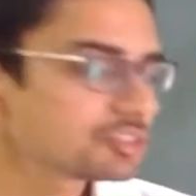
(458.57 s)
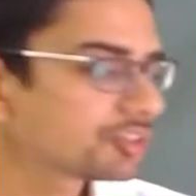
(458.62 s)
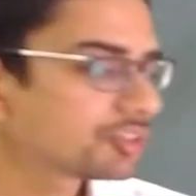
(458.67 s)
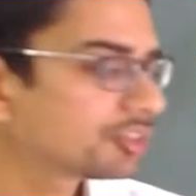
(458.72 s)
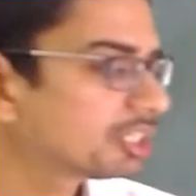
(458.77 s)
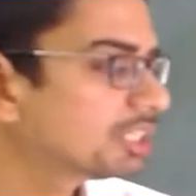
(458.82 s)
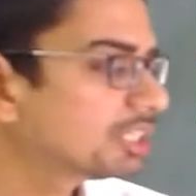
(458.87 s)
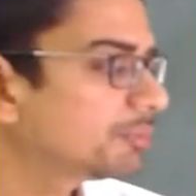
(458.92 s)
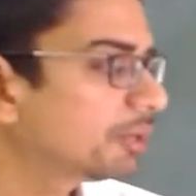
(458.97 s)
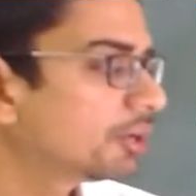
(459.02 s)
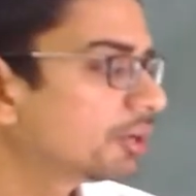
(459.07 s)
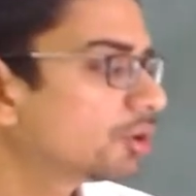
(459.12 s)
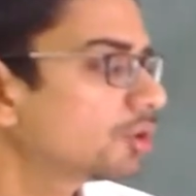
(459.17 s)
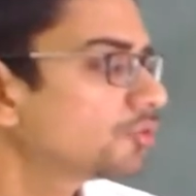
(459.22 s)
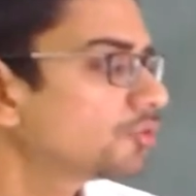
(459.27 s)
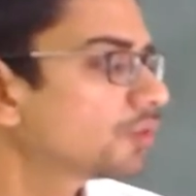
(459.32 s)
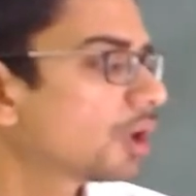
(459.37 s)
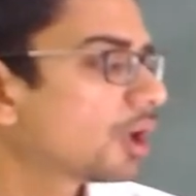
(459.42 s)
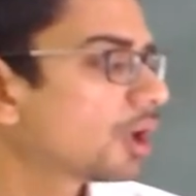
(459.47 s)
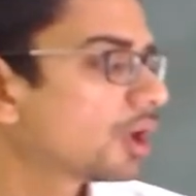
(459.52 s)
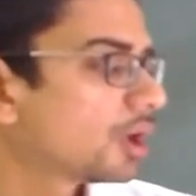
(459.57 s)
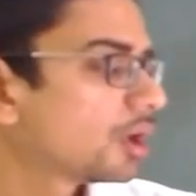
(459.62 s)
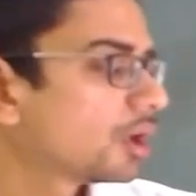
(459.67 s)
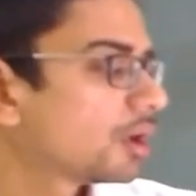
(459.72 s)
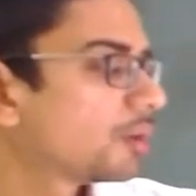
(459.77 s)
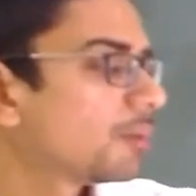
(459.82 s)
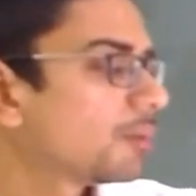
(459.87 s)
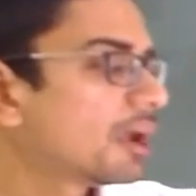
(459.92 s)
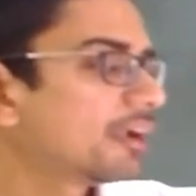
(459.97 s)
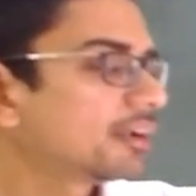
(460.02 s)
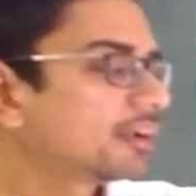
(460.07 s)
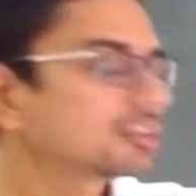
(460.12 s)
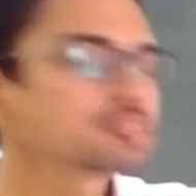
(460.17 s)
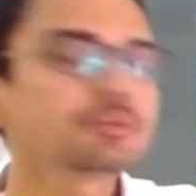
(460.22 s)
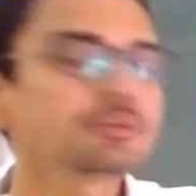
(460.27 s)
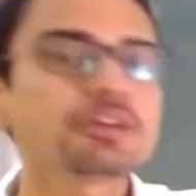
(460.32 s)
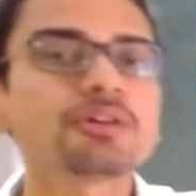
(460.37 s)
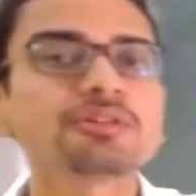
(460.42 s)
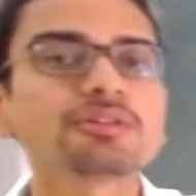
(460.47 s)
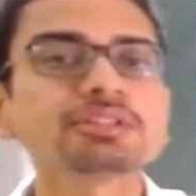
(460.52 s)
generally made of metals
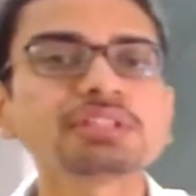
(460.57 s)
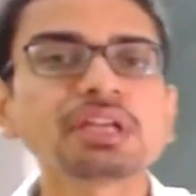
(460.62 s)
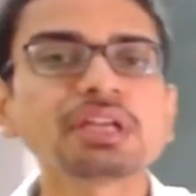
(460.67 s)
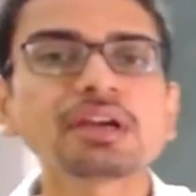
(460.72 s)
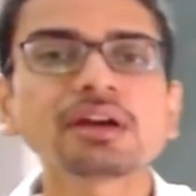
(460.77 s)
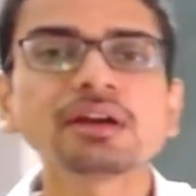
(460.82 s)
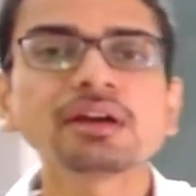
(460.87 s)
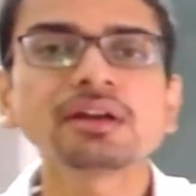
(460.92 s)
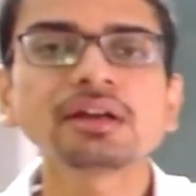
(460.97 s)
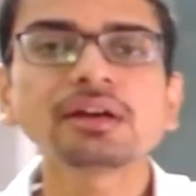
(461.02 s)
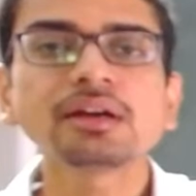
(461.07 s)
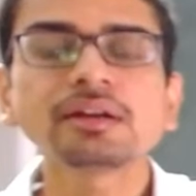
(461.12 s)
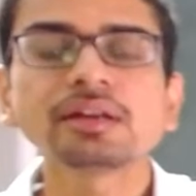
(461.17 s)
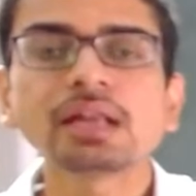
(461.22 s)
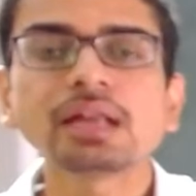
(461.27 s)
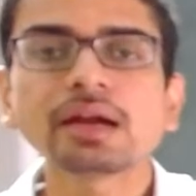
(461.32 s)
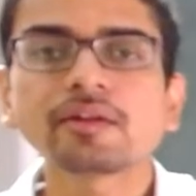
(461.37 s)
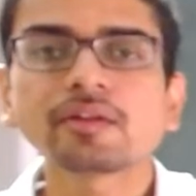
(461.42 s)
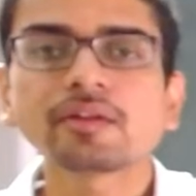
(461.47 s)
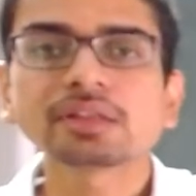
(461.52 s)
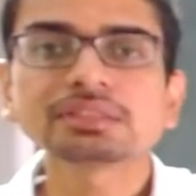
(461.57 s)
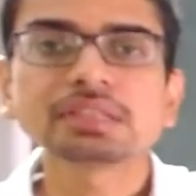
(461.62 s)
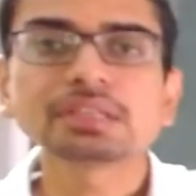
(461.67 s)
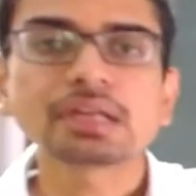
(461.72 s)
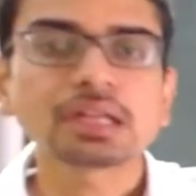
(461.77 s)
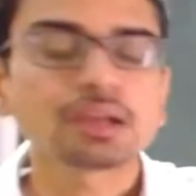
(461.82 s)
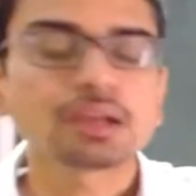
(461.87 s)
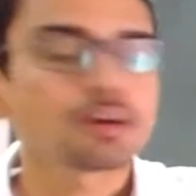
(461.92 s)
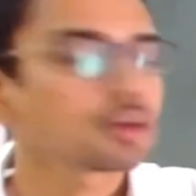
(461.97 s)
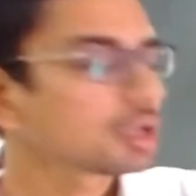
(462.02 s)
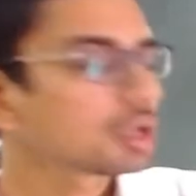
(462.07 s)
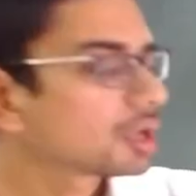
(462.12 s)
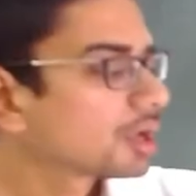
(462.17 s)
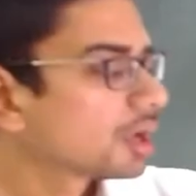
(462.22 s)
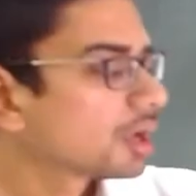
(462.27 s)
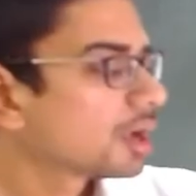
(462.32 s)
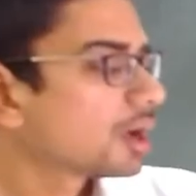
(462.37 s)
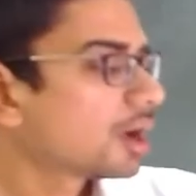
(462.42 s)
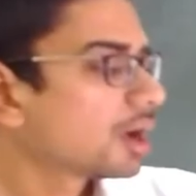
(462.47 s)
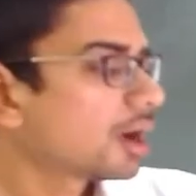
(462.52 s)
because they conduct electricity. Okay,
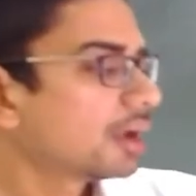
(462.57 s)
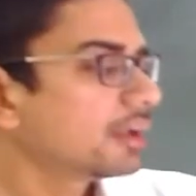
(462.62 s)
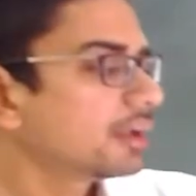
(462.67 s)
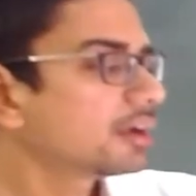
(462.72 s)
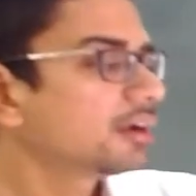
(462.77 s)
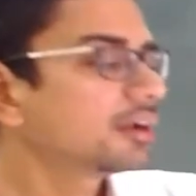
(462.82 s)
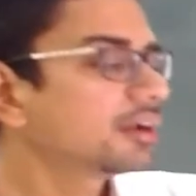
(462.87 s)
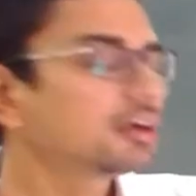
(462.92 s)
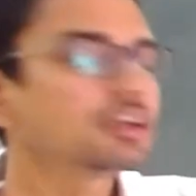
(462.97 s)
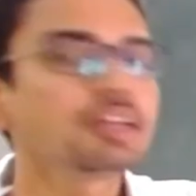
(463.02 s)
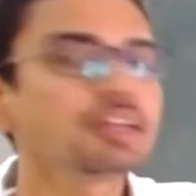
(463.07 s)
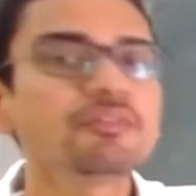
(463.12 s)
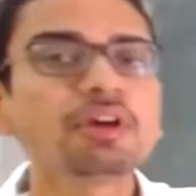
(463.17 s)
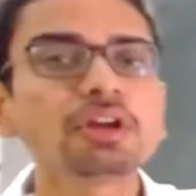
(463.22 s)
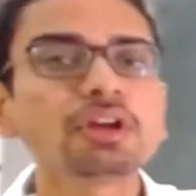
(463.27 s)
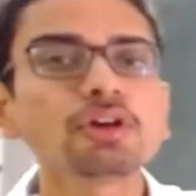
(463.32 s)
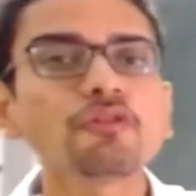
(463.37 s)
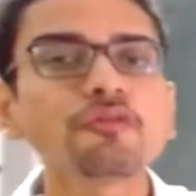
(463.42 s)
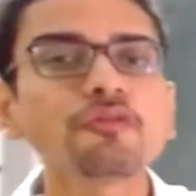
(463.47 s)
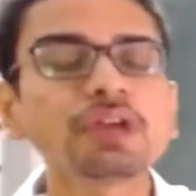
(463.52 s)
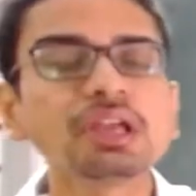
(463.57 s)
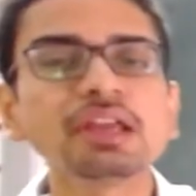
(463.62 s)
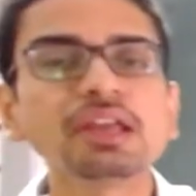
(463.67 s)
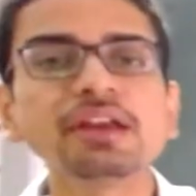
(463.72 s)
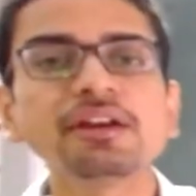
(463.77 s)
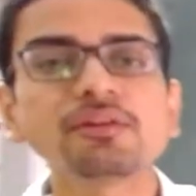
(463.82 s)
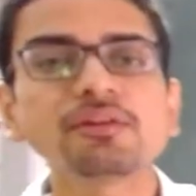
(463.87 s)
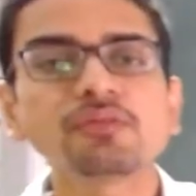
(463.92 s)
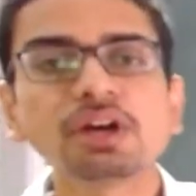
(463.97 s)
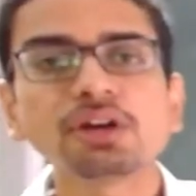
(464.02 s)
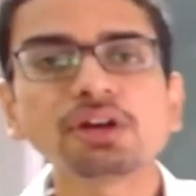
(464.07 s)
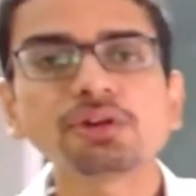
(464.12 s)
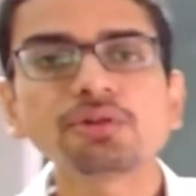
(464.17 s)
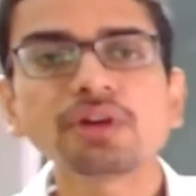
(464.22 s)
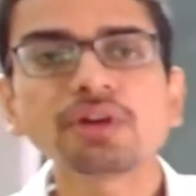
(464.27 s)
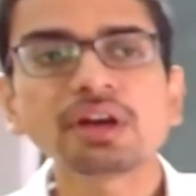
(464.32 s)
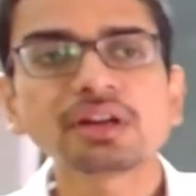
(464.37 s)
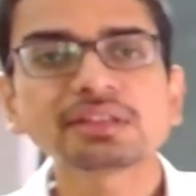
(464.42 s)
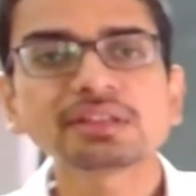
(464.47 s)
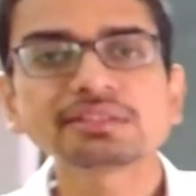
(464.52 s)
high conductivity of heat. But do you
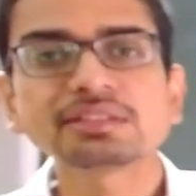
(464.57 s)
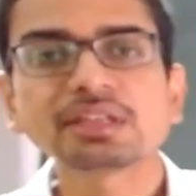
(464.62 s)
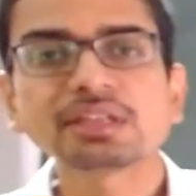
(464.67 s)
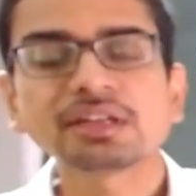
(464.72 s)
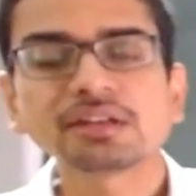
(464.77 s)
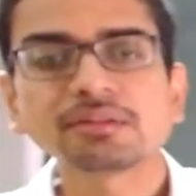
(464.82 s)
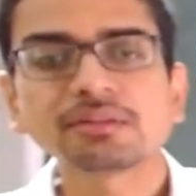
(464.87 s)
understand?